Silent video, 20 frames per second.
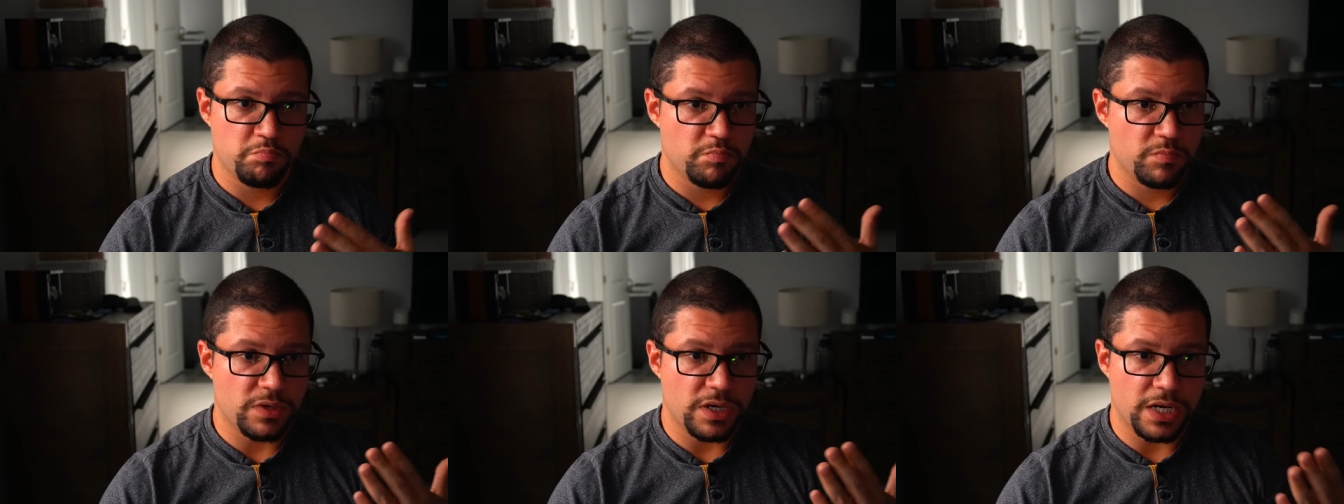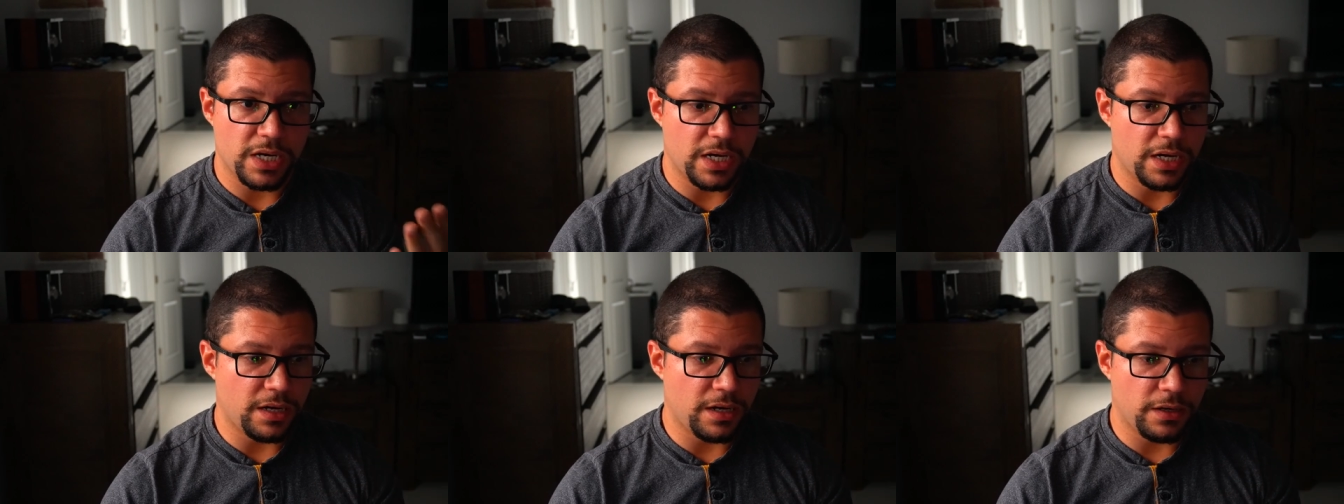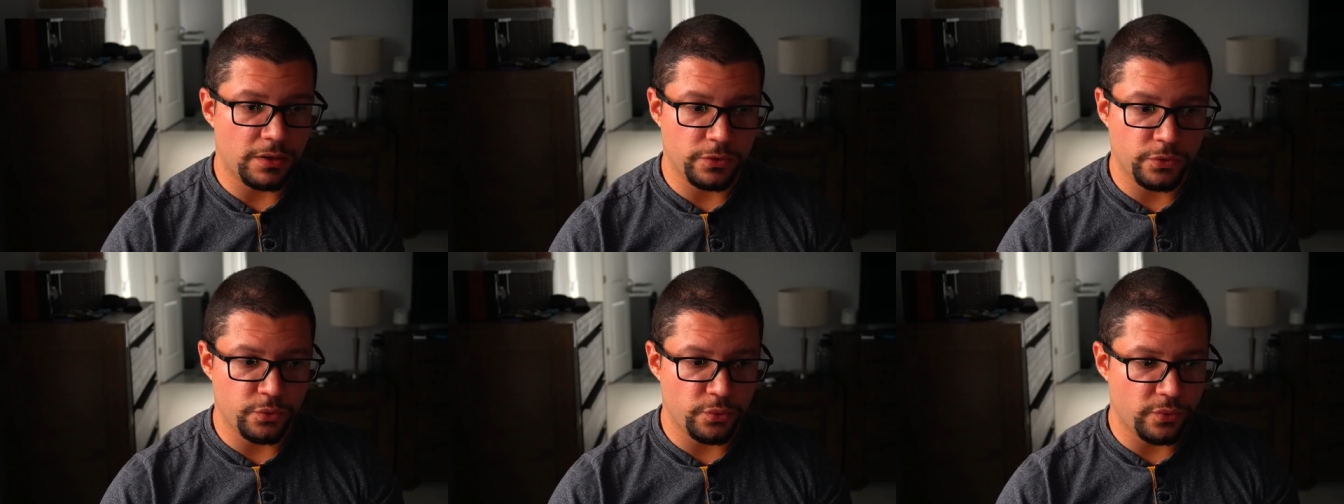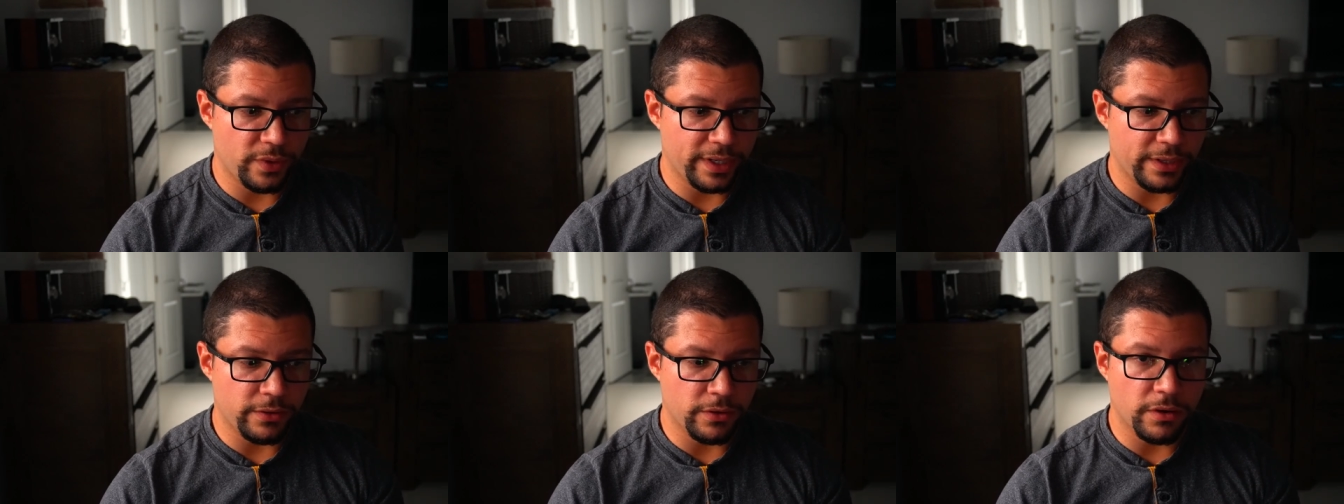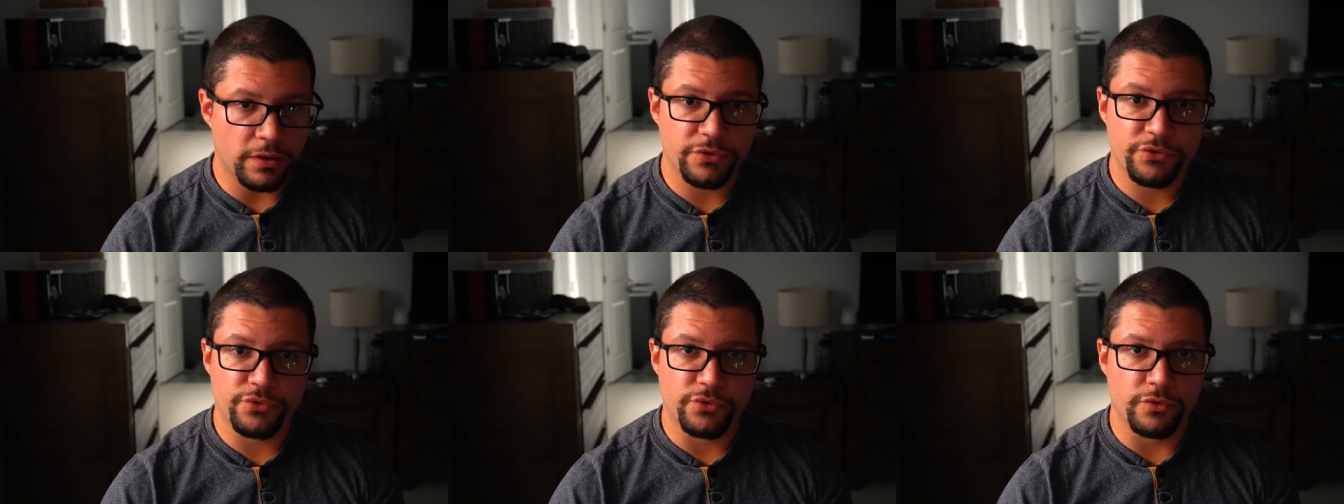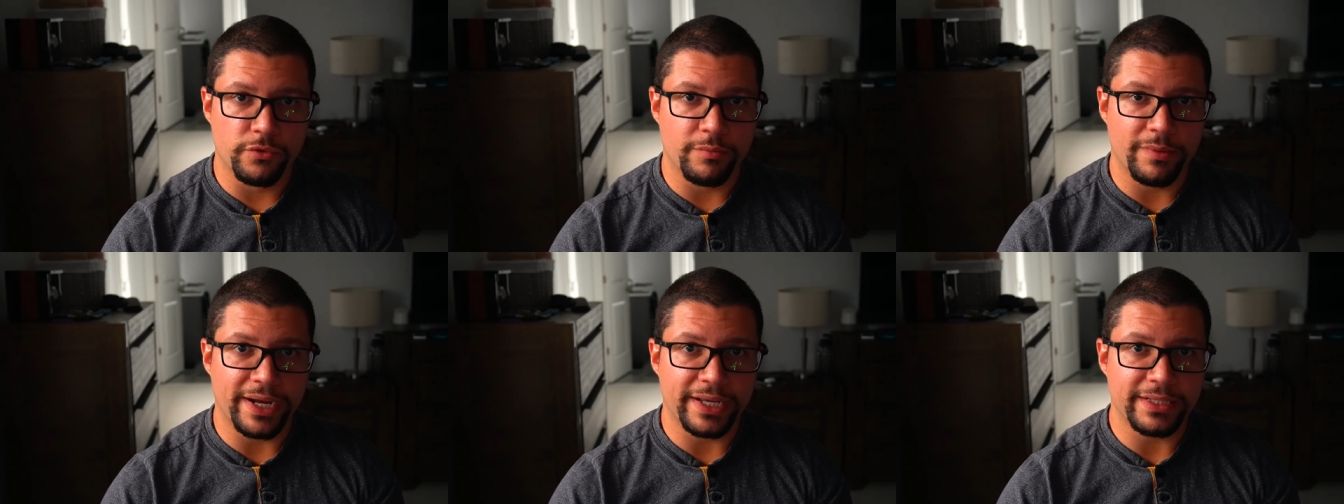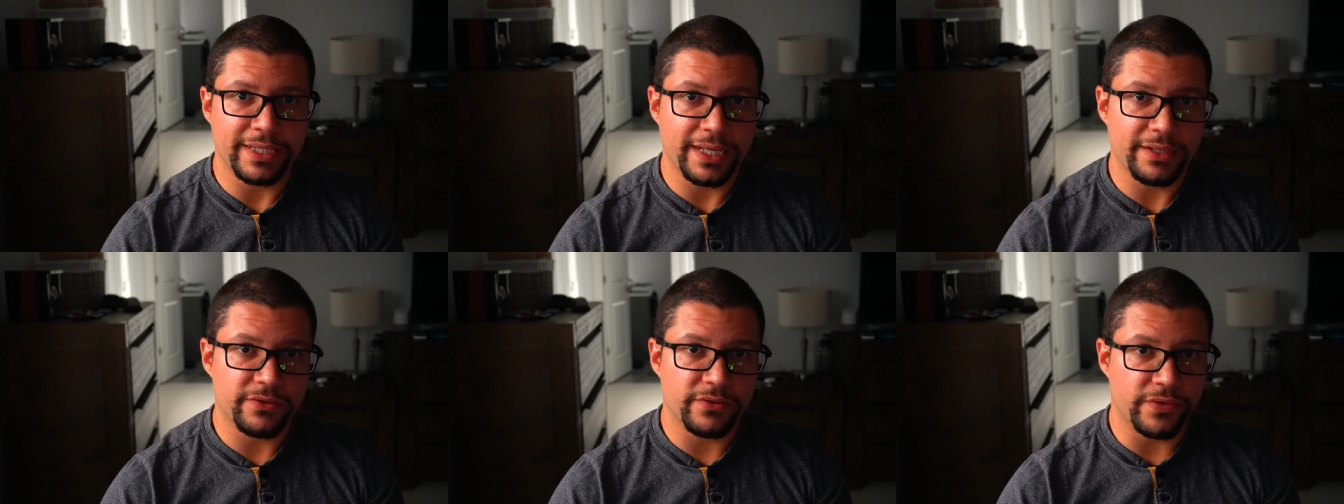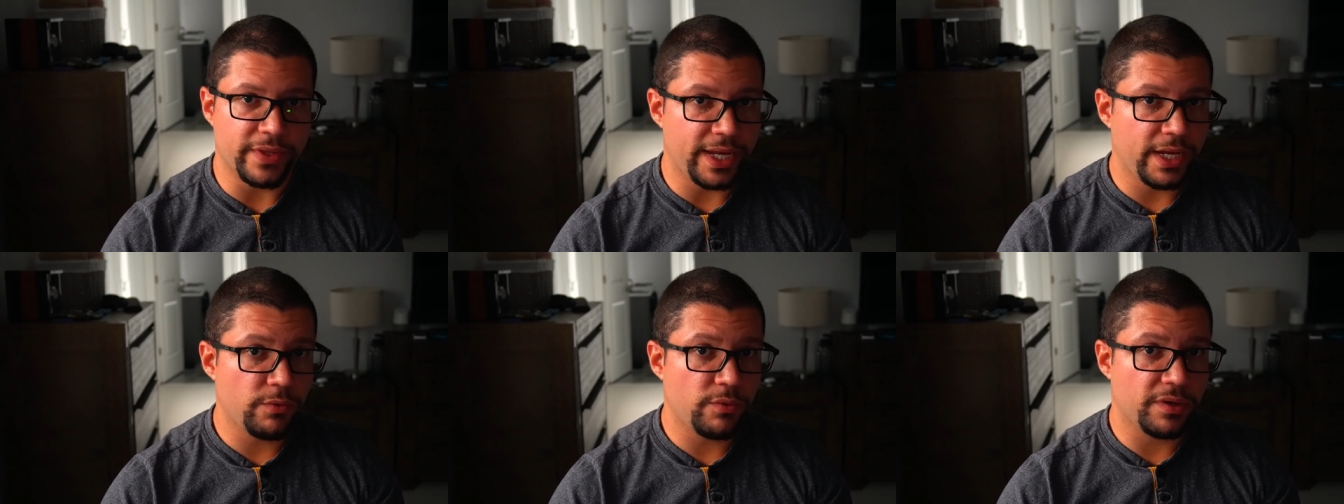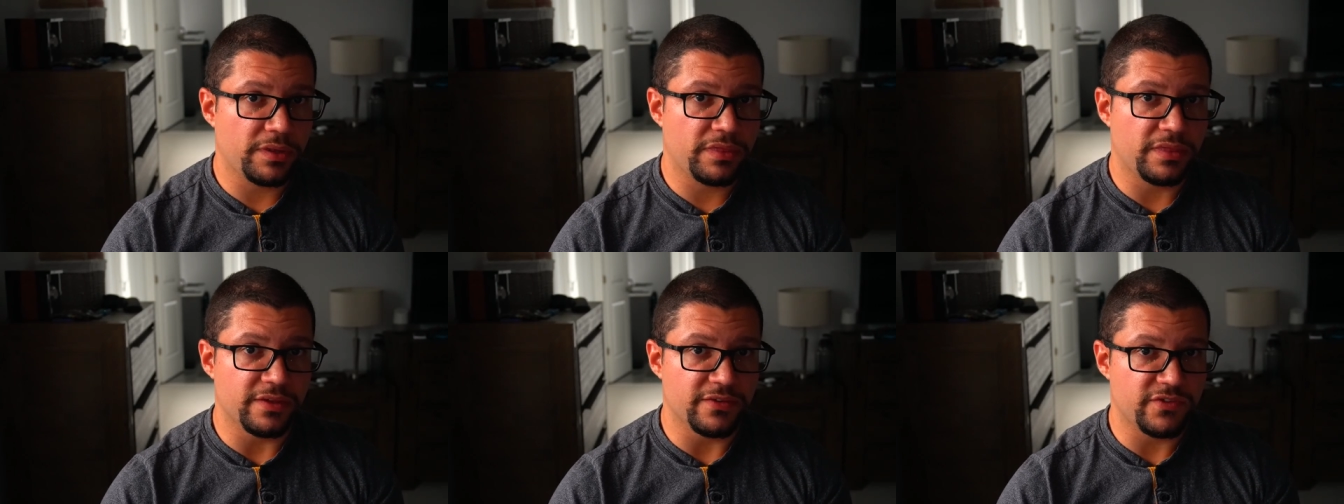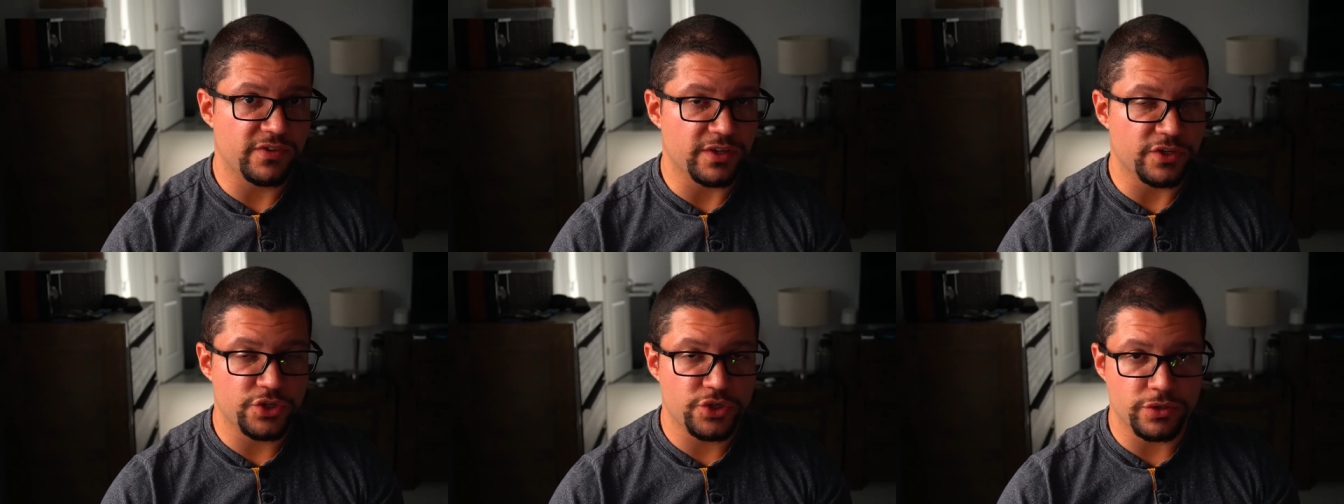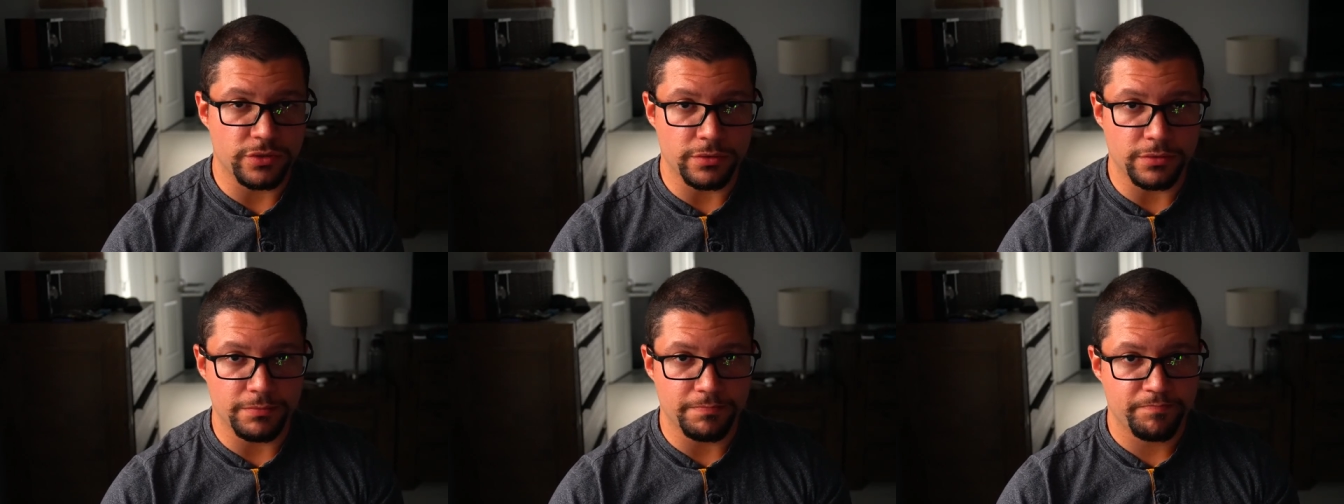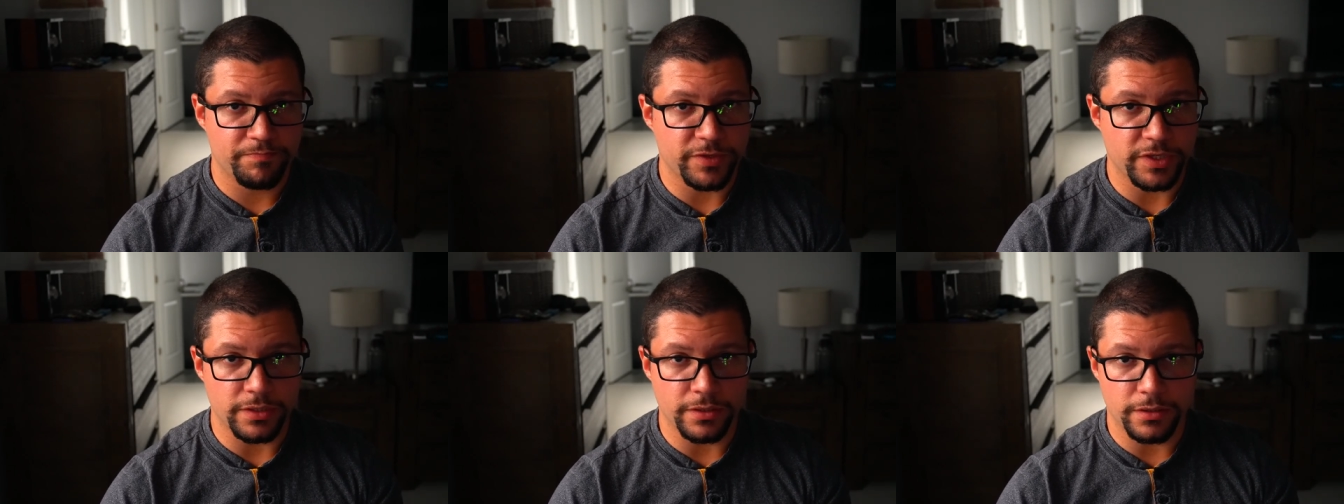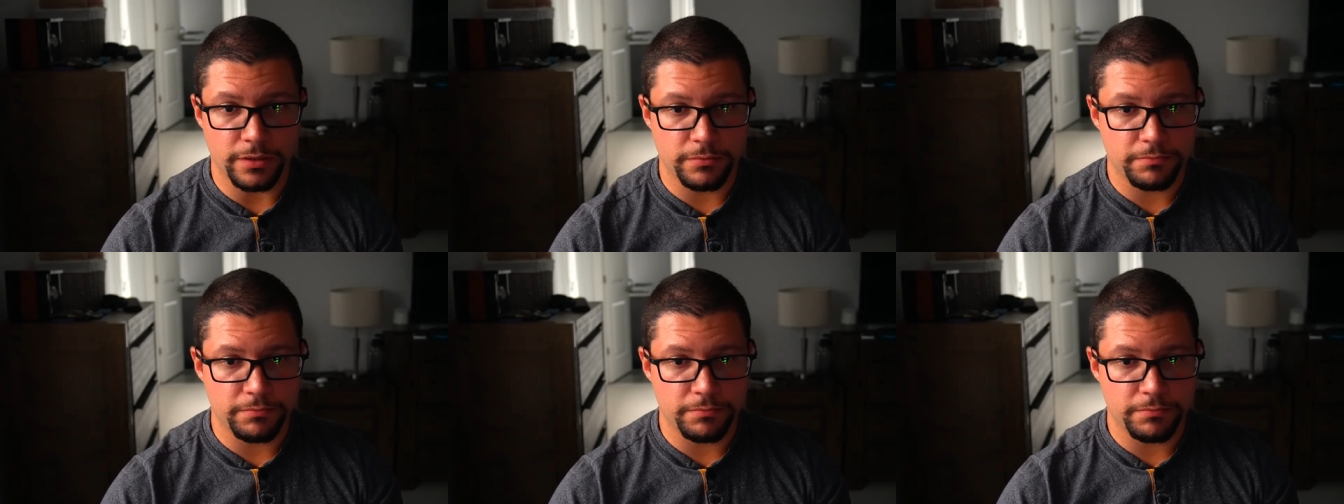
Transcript: how do i go through my day to day with this issue you know